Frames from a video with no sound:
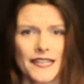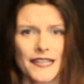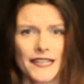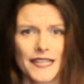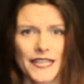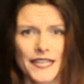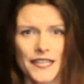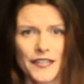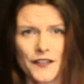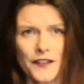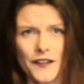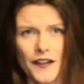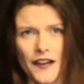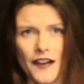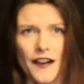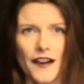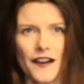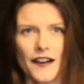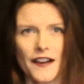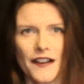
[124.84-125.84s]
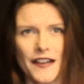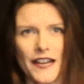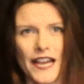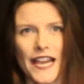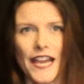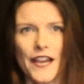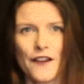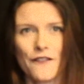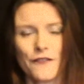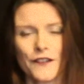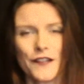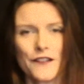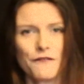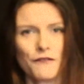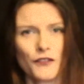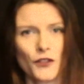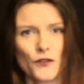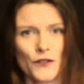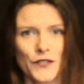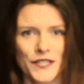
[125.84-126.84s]
Here are every
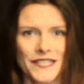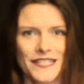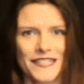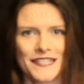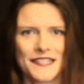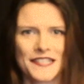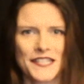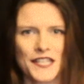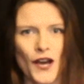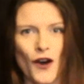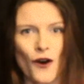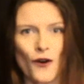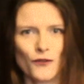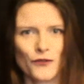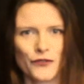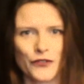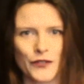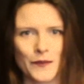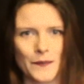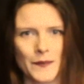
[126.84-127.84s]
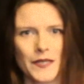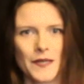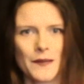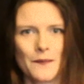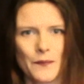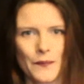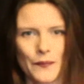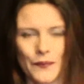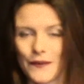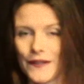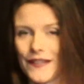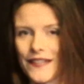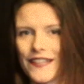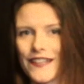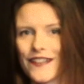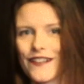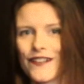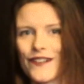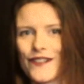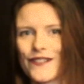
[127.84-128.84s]
flautist's ultimate
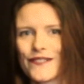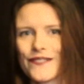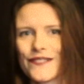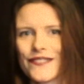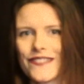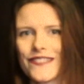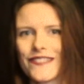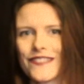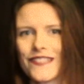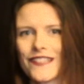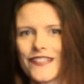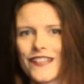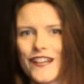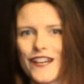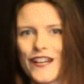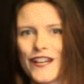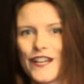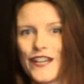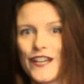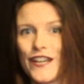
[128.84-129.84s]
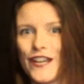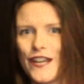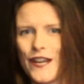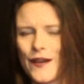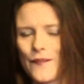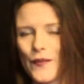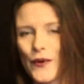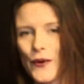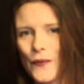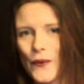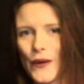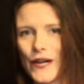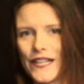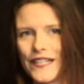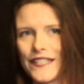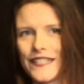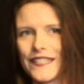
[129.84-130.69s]
breathing goals. Number 1.